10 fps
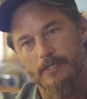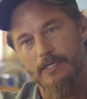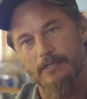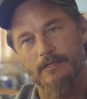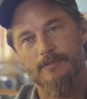the
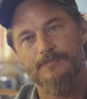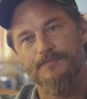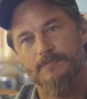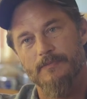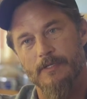killer,
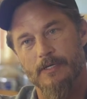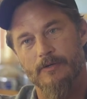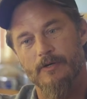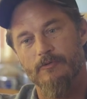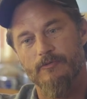you know,
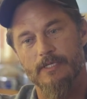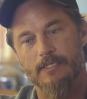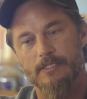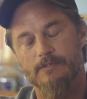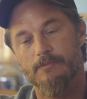and hopefully
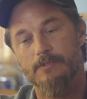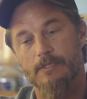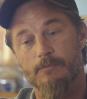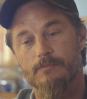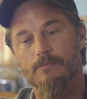it gives him
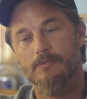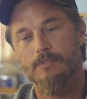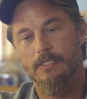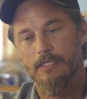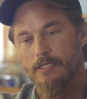some
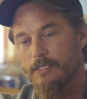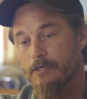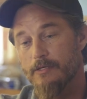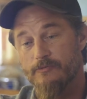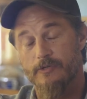
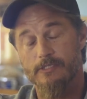kind of